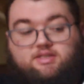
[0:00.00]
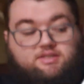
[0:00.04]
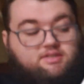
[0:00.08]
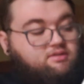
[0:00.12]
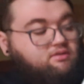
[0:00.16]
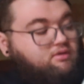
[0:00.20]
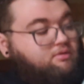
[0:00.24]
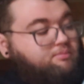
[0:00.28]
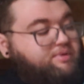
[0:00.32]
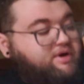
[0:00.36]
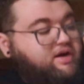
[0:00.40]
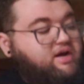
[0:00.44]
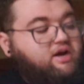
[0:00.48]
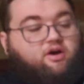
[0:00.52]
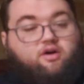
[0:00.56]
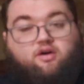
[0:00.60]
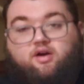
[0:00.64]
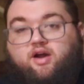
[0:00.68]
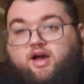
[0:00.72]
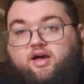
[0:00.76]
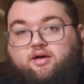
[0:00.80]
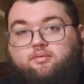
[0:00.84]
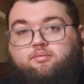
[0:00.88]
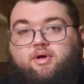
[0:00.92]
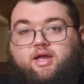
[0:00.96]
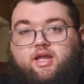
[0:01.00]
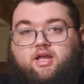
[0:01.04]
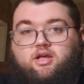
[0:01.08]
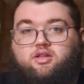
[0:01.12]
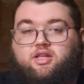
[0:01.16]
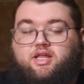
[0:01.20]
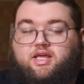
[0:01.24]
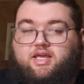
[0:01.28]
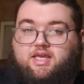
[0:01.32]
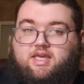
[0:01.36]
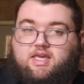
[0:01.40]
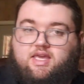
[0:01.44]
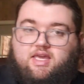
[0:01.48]
this little paragraph by
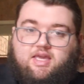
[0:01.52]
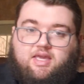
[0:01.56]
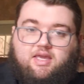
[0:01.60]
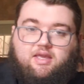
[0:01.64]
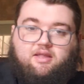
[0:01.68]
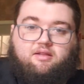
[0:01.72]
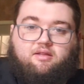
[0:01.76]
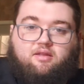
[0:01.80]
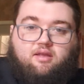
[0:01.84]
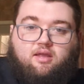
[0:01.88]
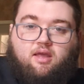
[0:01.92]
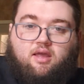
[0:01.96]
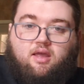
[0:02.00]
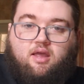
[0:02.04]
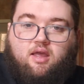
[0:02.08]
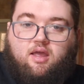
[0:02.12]
Glen Keane.